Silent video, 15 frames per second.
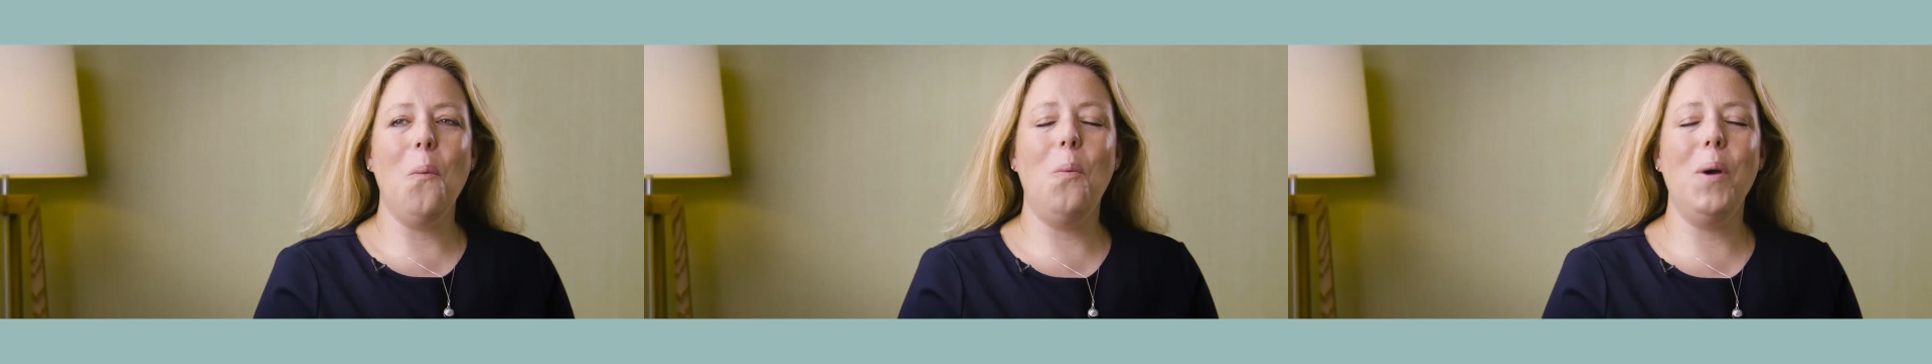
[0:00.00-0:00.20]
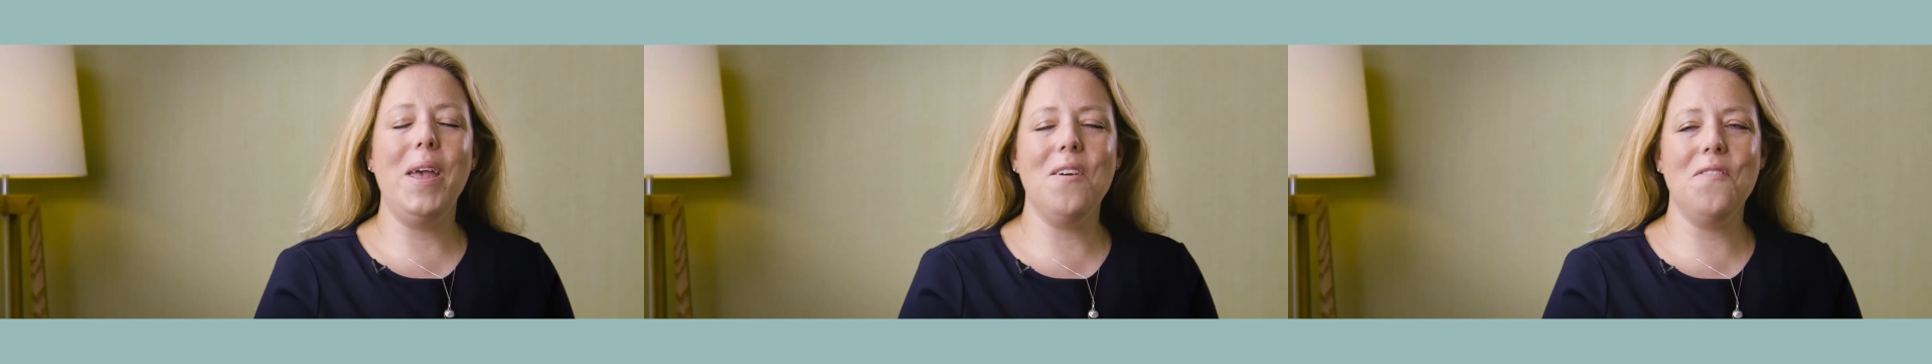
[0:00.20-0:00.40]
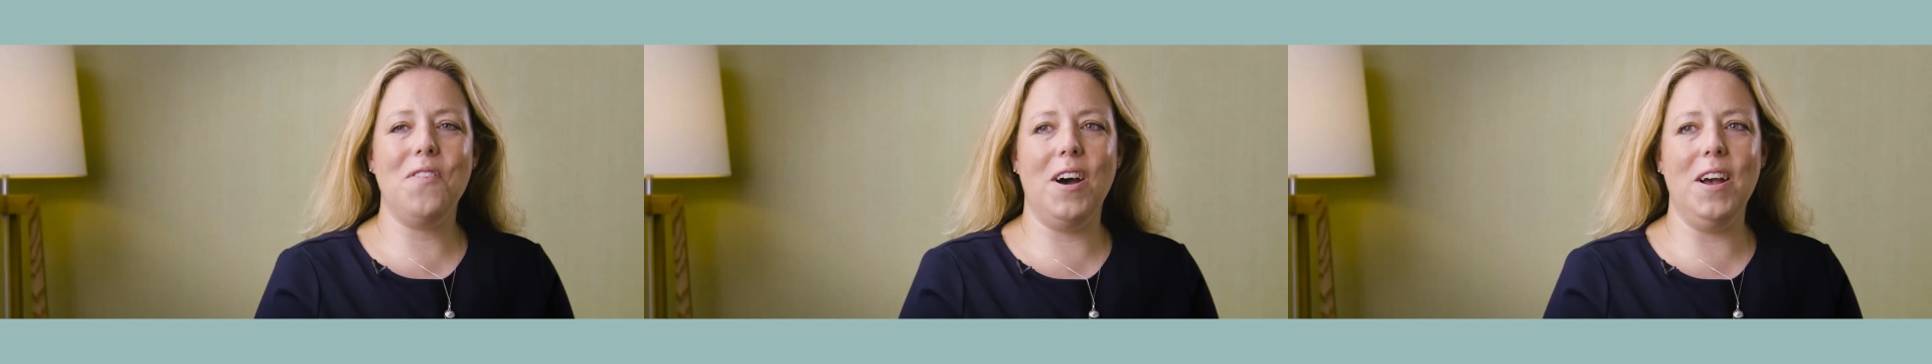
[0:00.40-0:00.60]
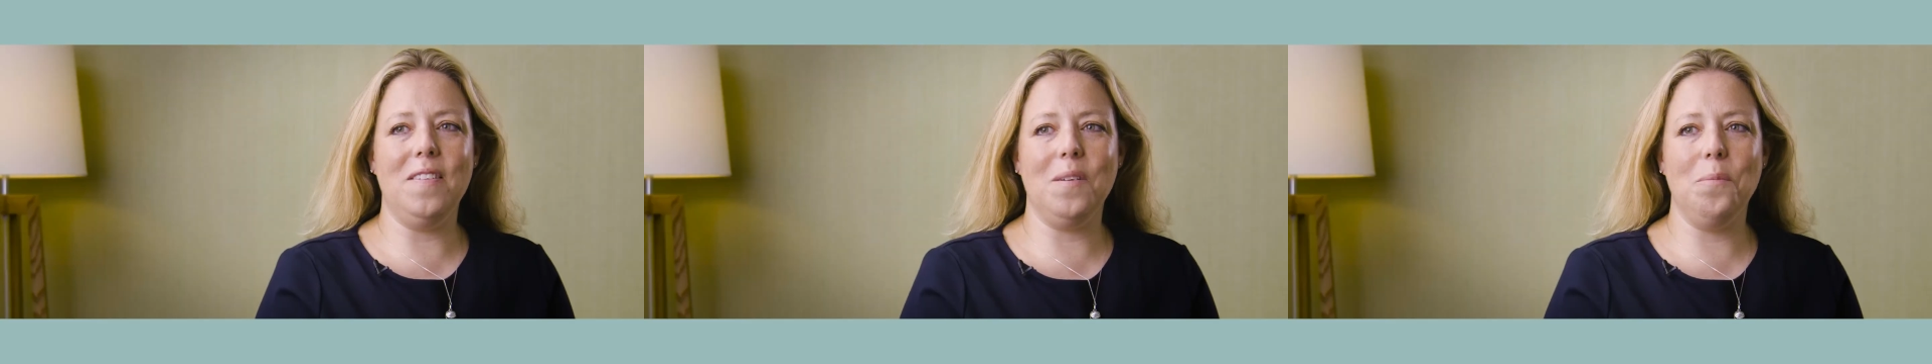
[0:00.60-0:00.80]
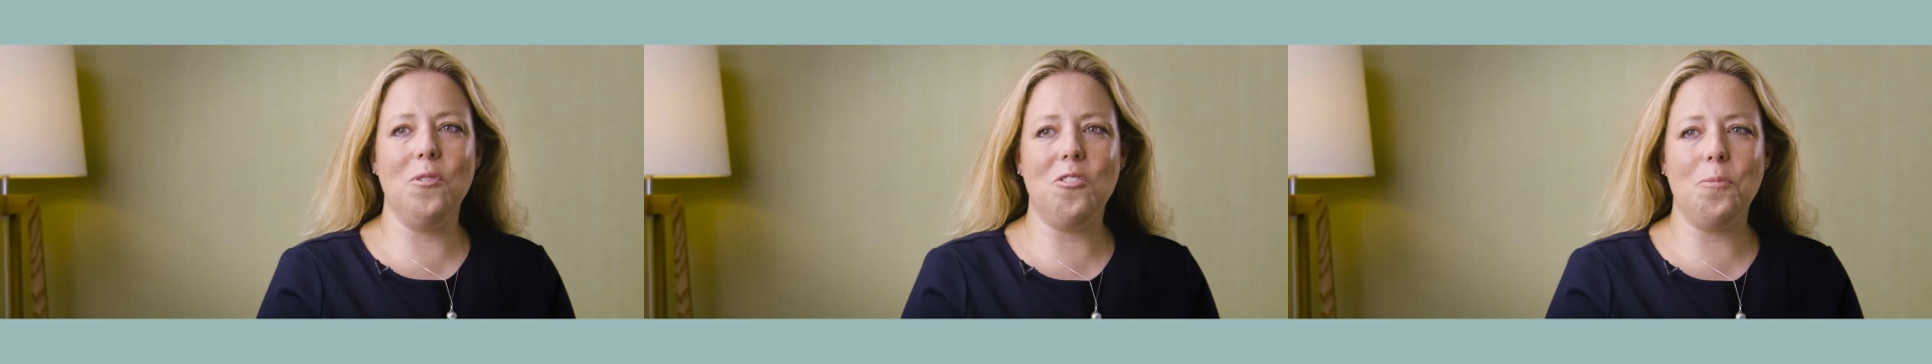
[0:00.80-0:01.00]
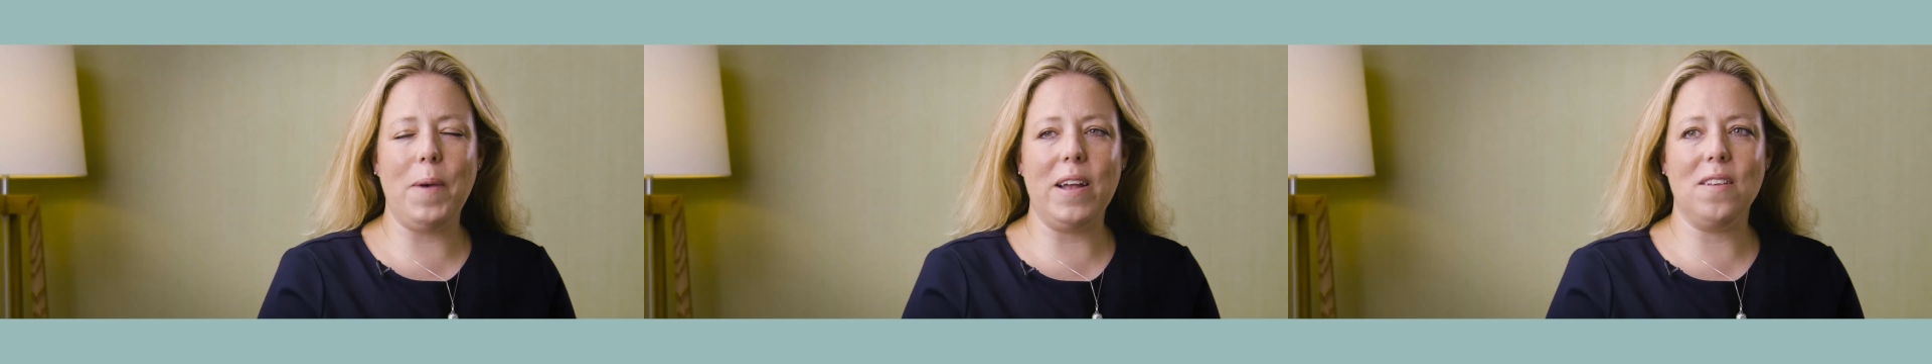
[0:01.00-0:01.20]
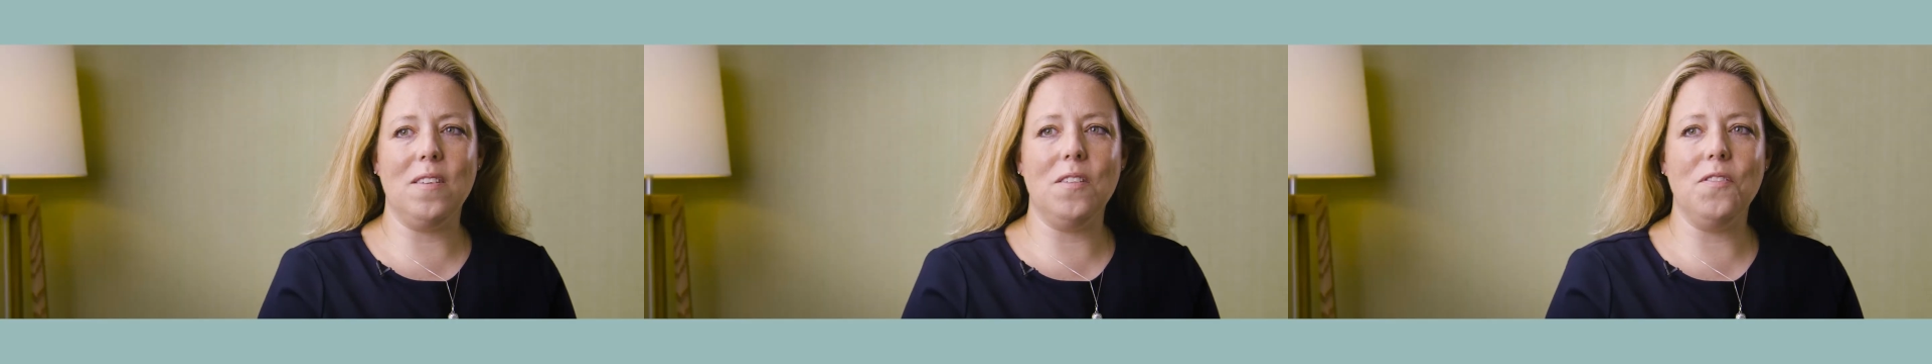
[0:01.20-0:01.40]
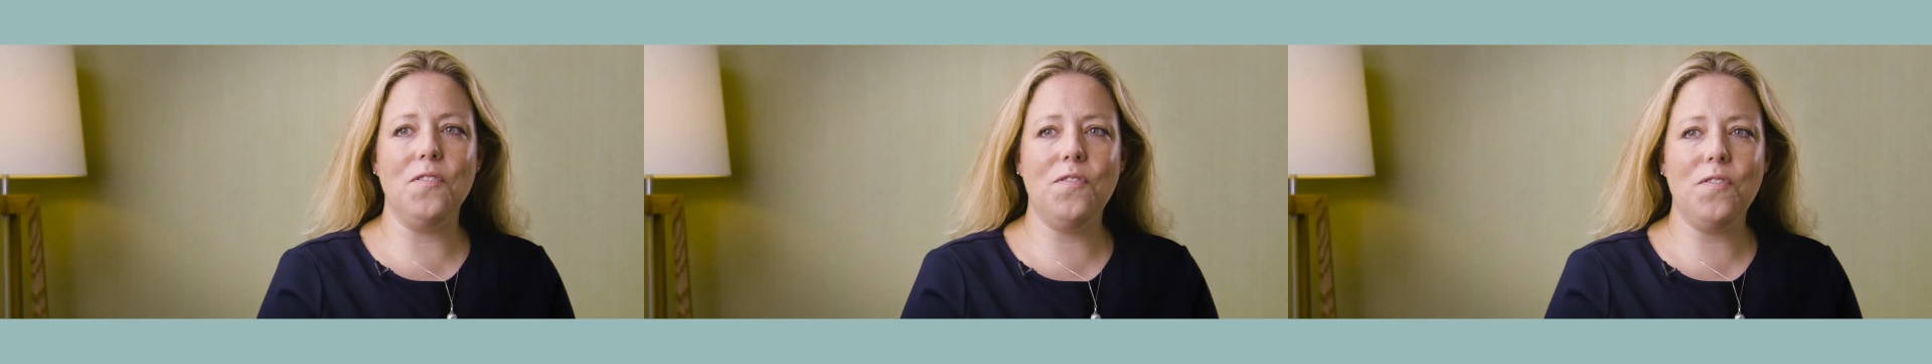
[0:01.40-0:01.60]
We advise in respect to
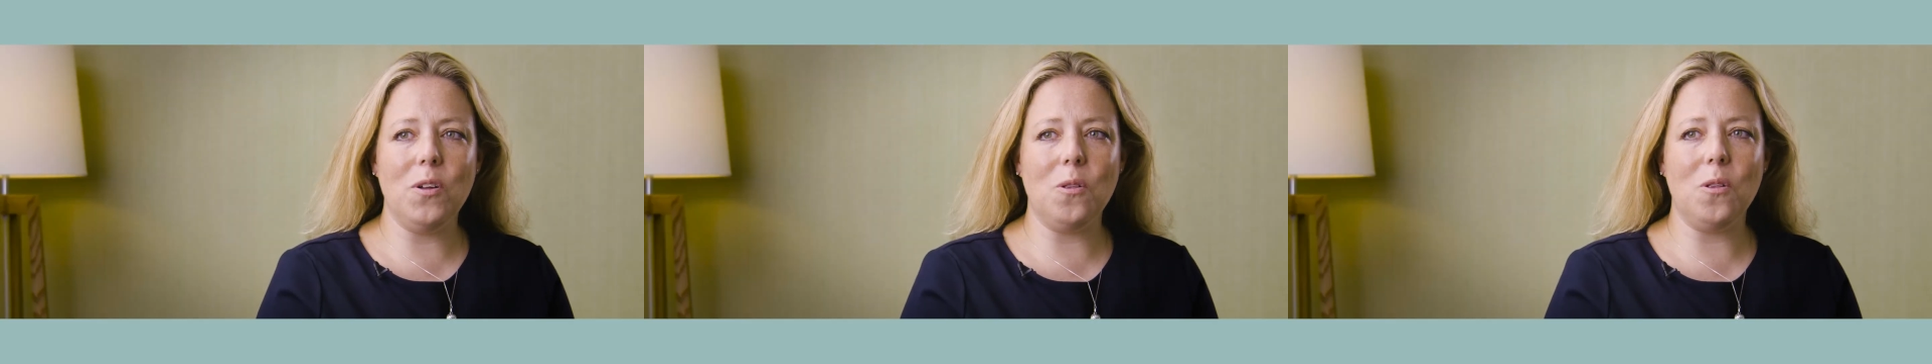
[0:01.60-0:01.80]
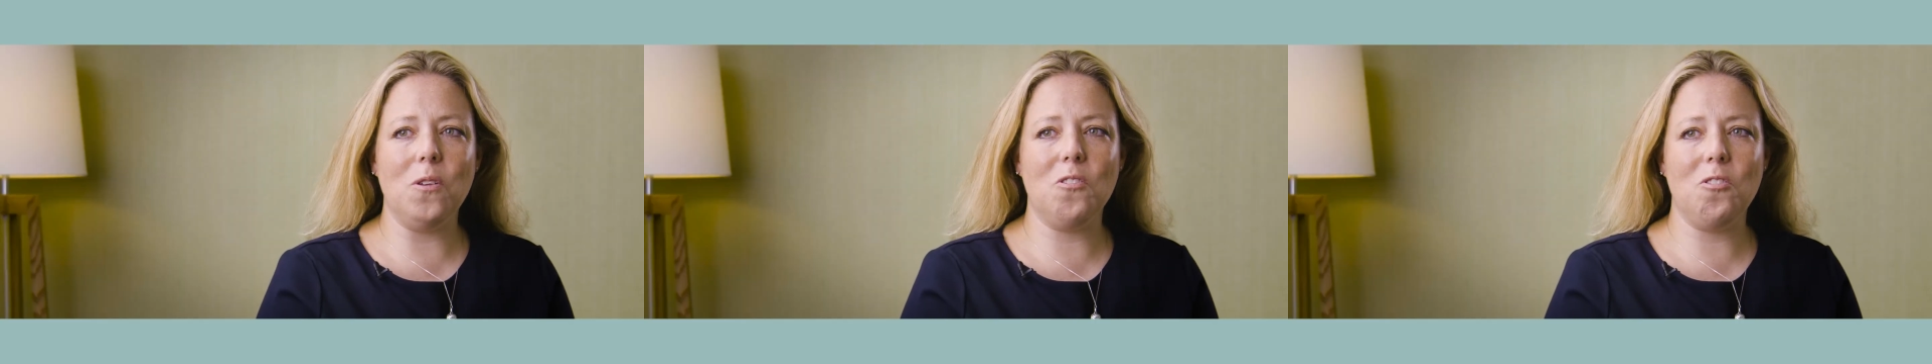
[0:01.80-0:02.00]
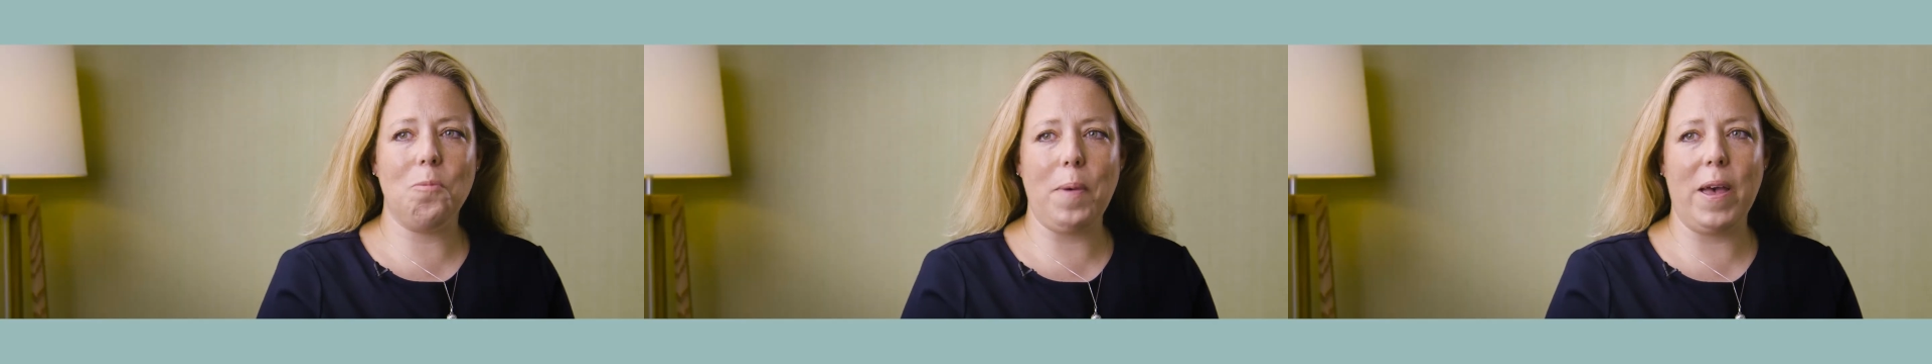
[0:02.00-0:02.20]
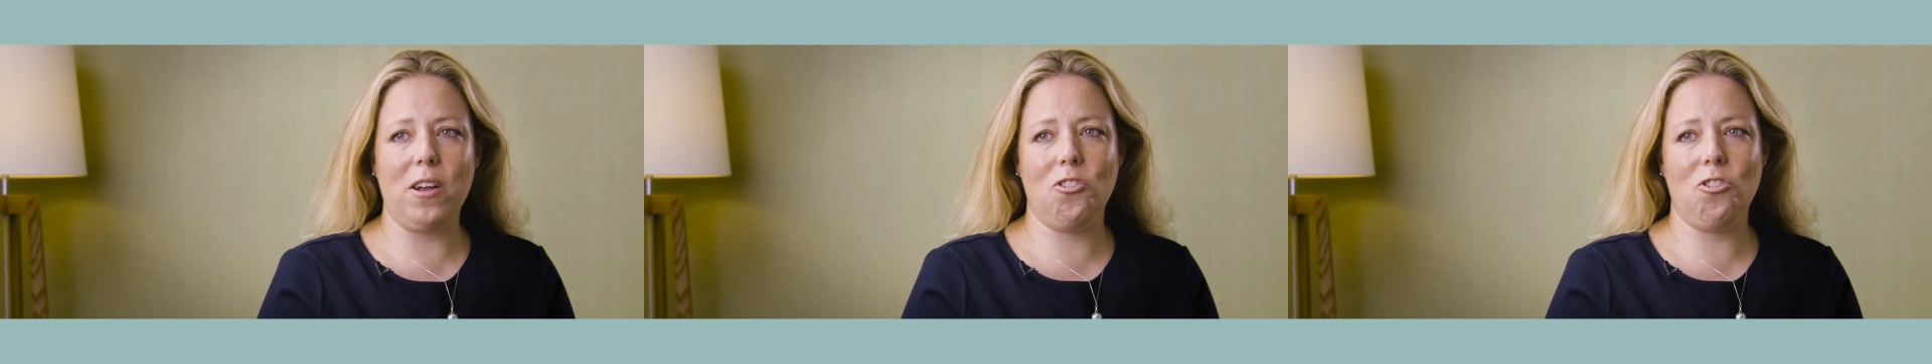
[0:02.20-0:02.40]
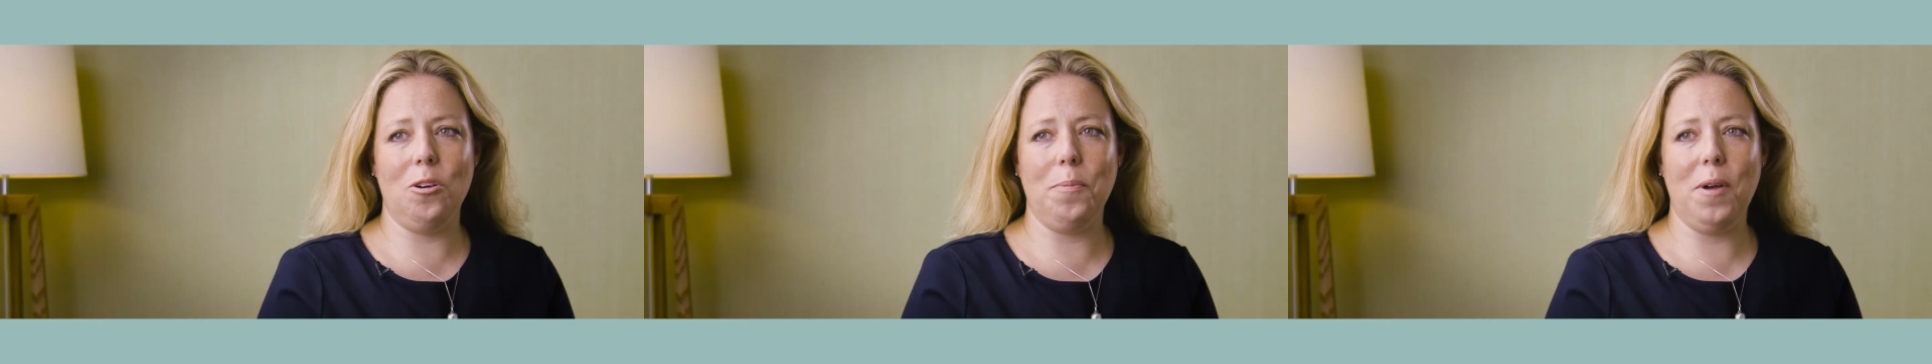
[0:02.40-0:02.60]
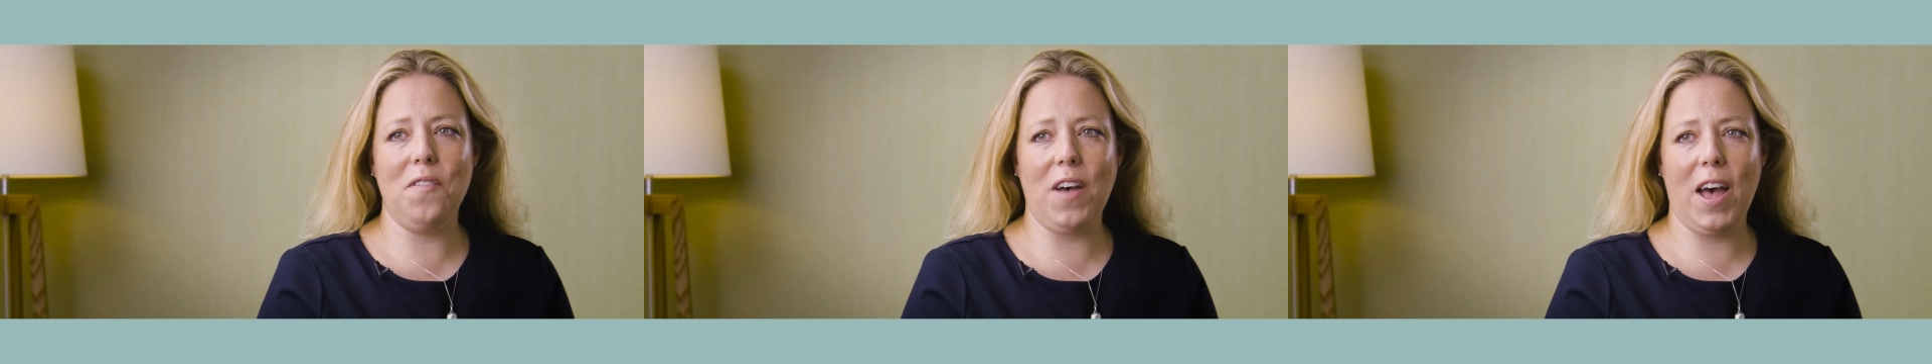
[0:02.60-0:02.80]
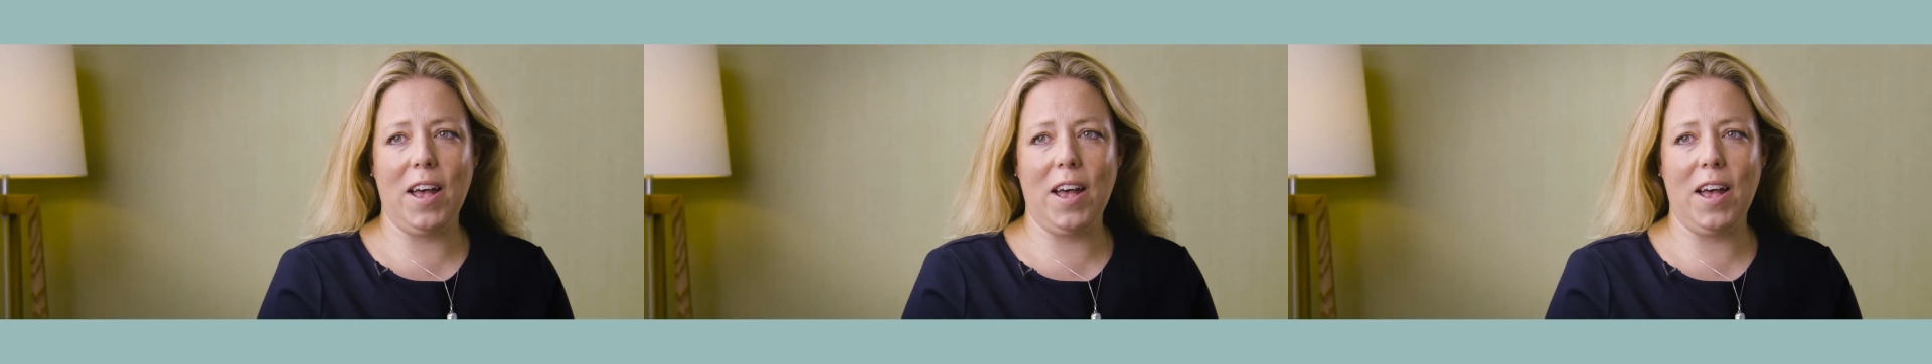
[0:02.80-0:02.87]
the full spectrum of